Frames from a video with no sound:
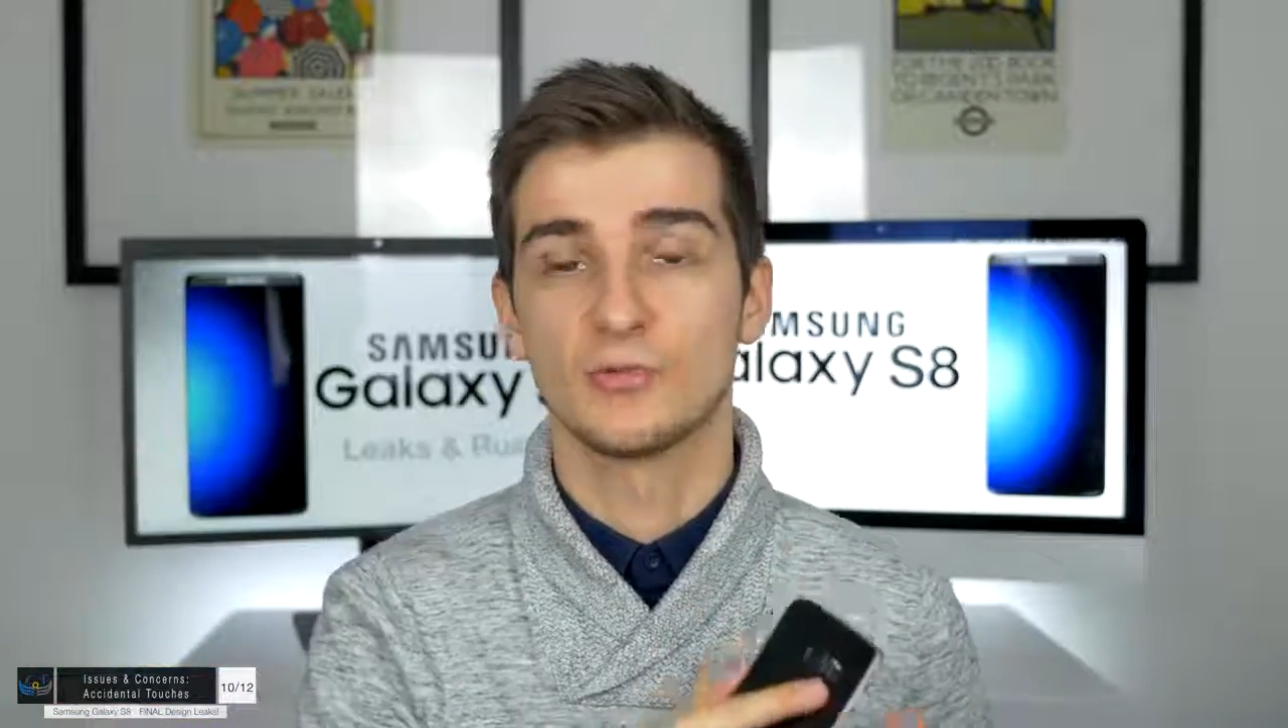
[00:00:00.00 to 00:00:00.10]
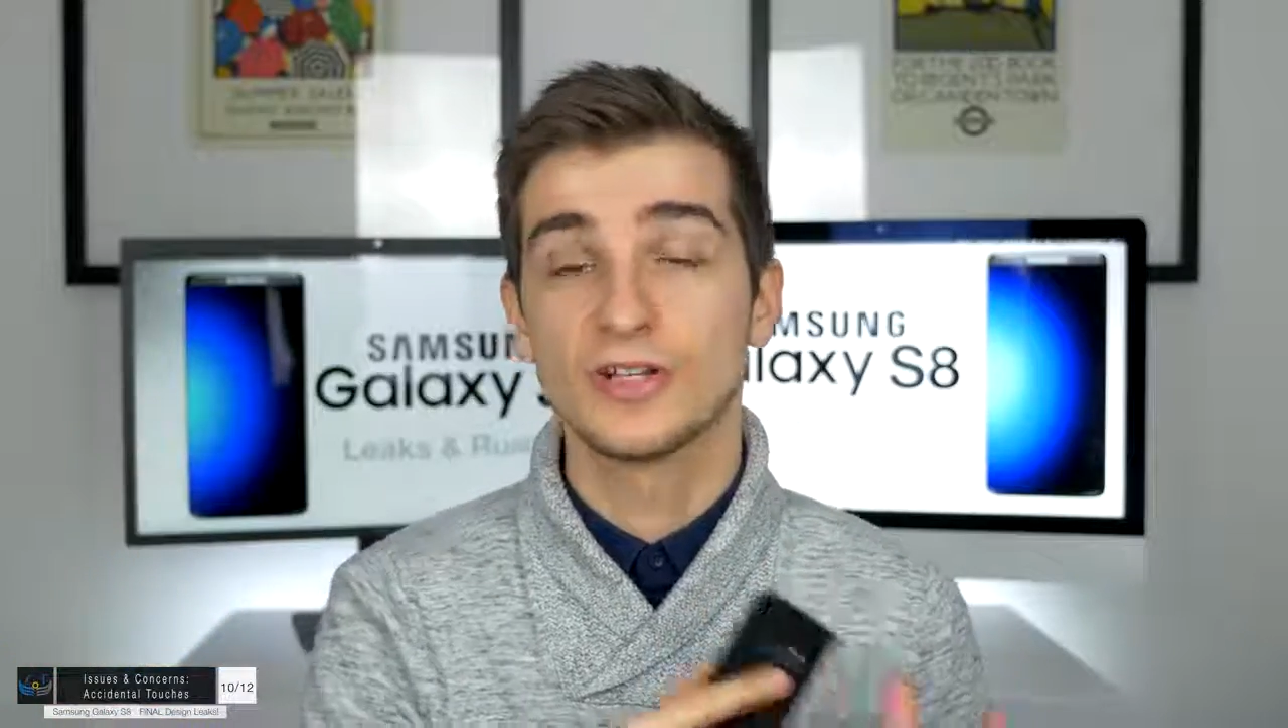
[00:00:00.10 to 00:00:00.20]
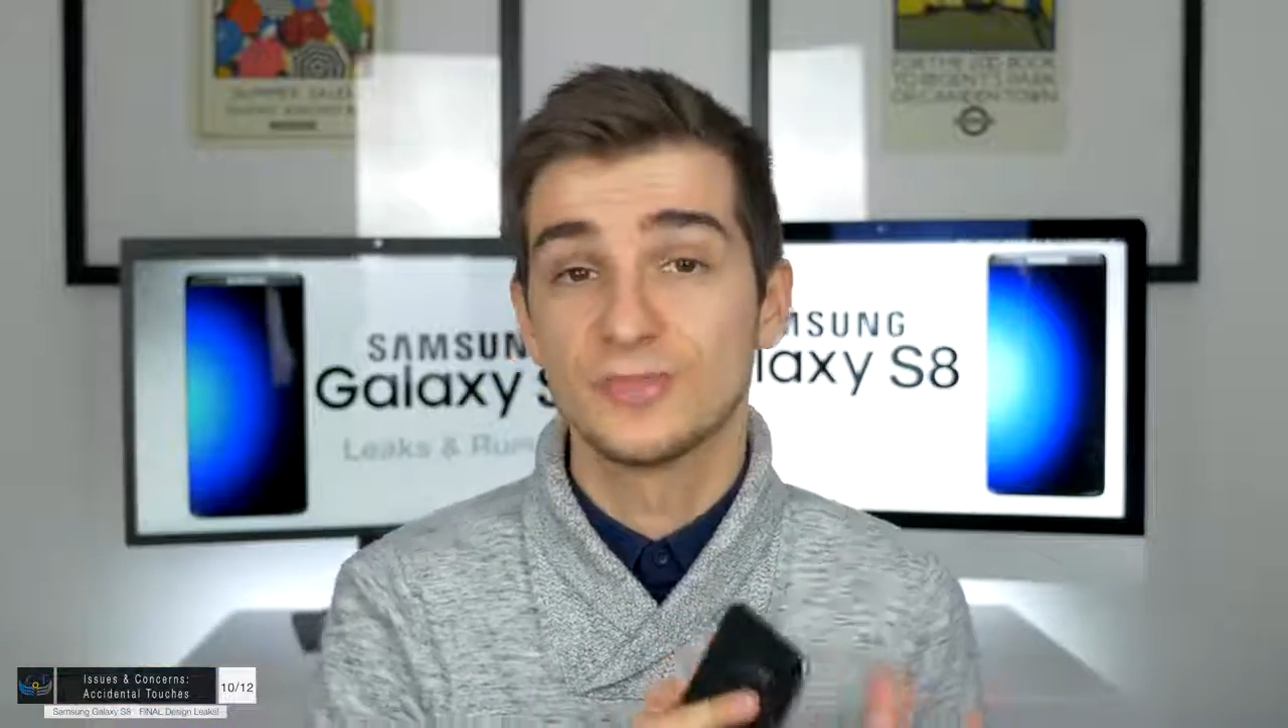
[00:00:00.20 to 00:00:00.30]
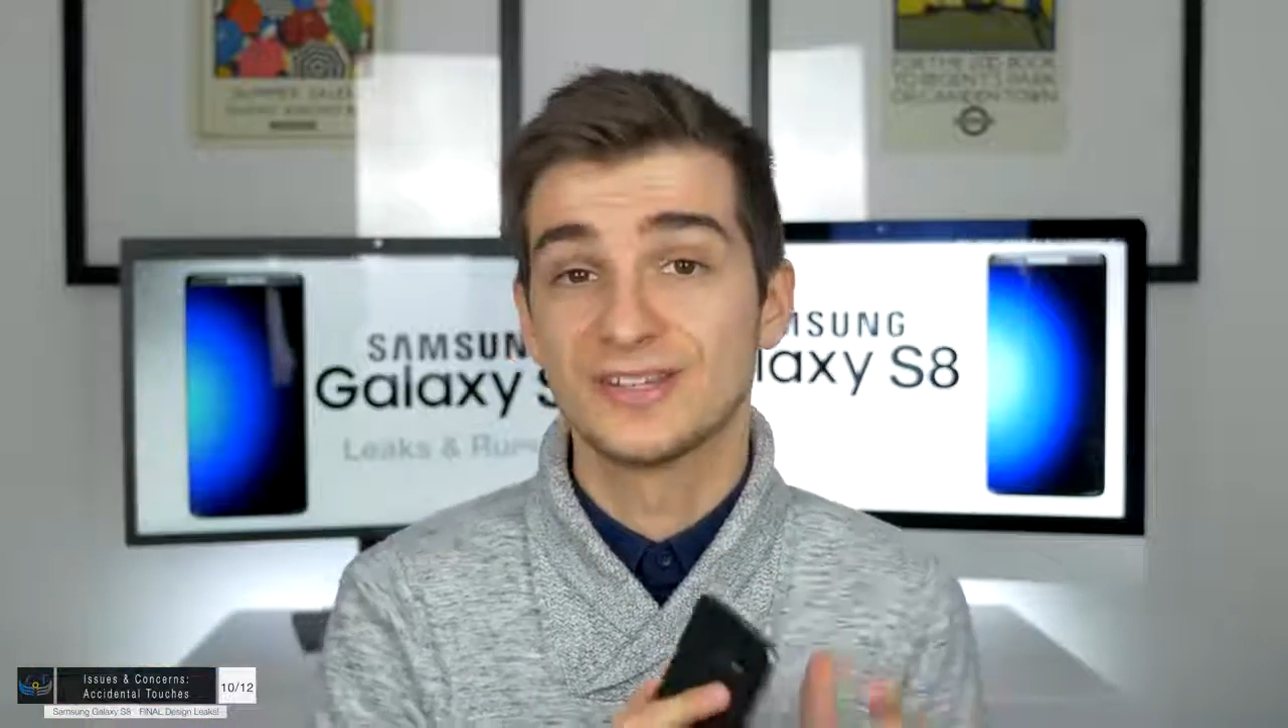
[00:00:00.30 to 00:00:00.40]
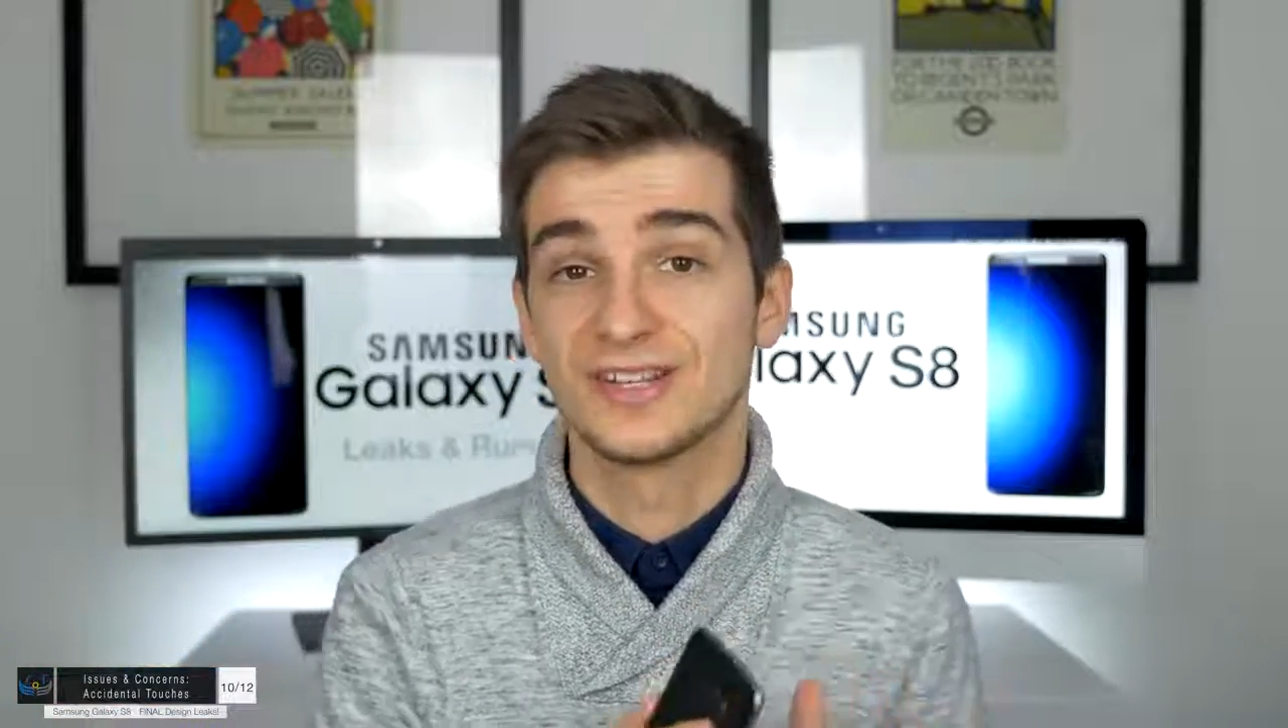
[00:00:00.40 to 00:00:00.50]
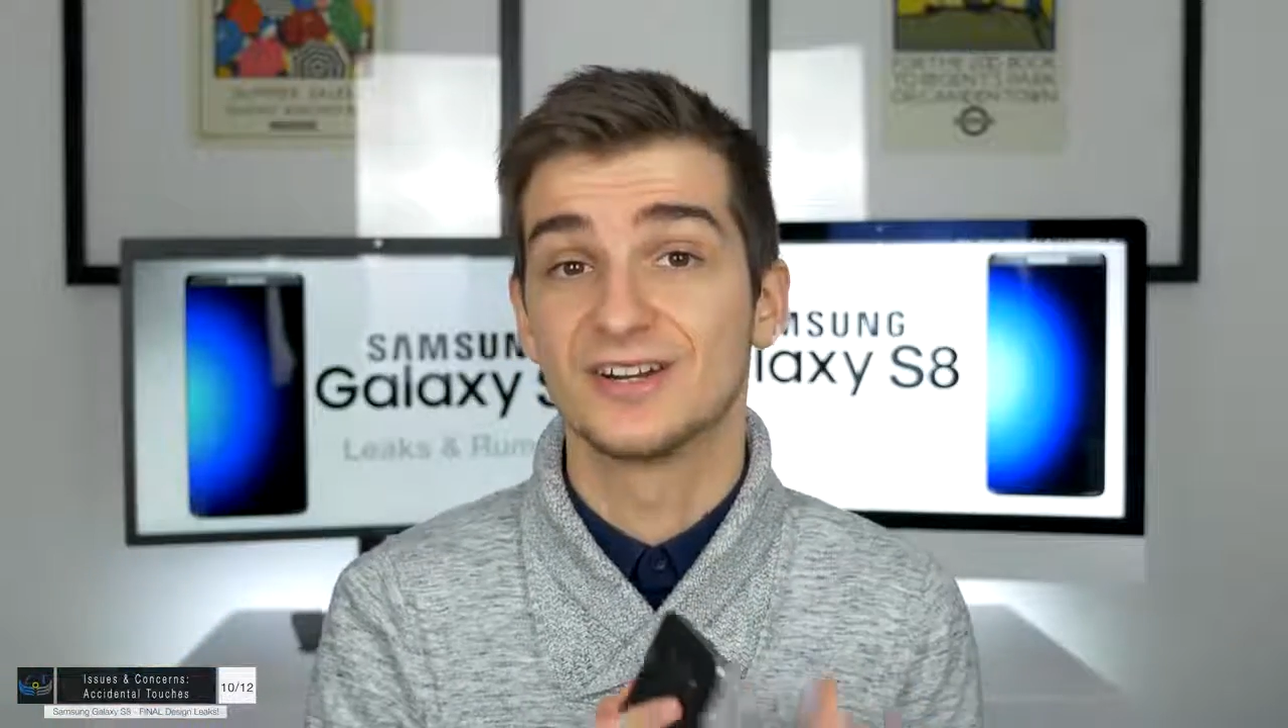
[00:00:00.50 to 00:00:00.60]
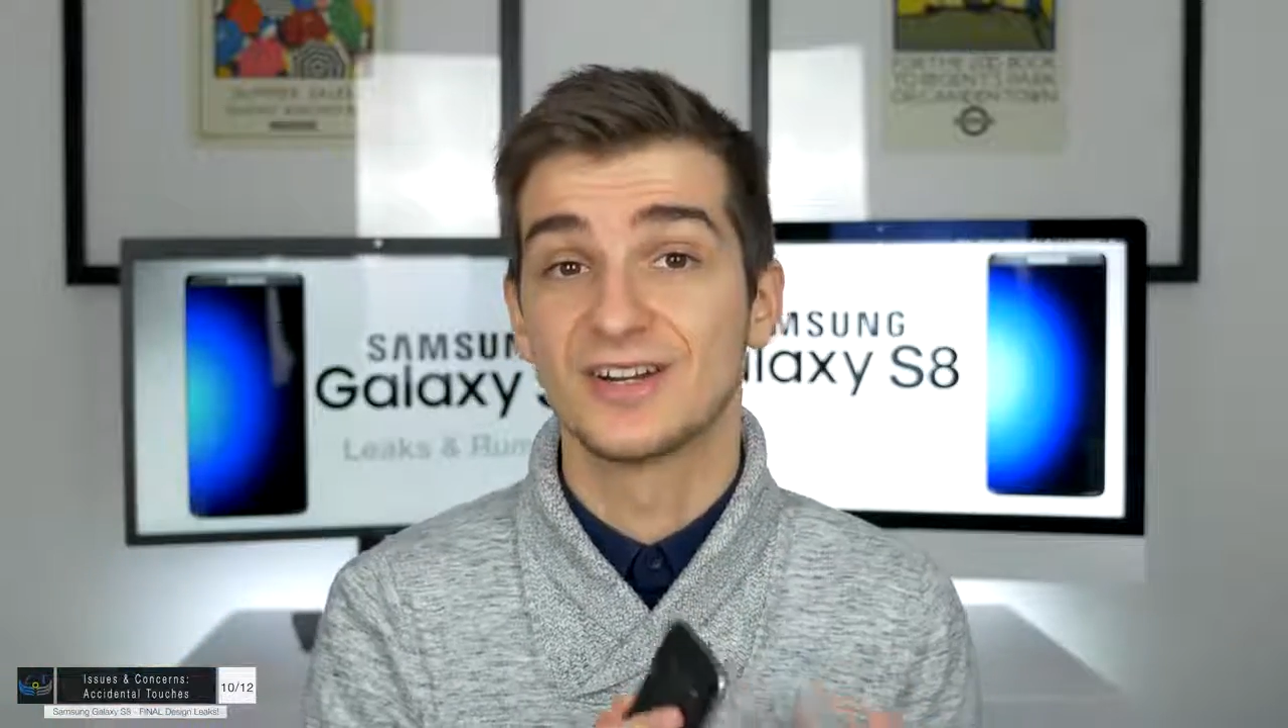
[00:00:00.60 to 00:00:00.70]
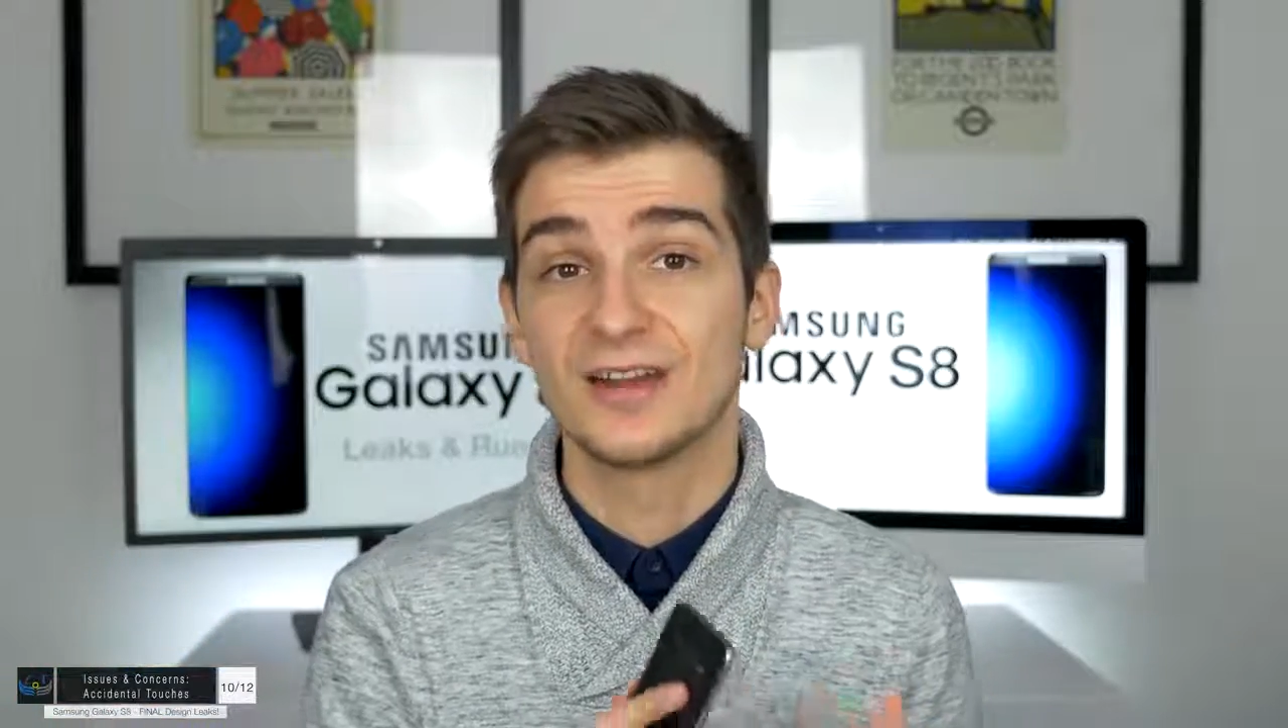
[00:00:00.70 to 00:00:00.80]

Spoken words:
which means that it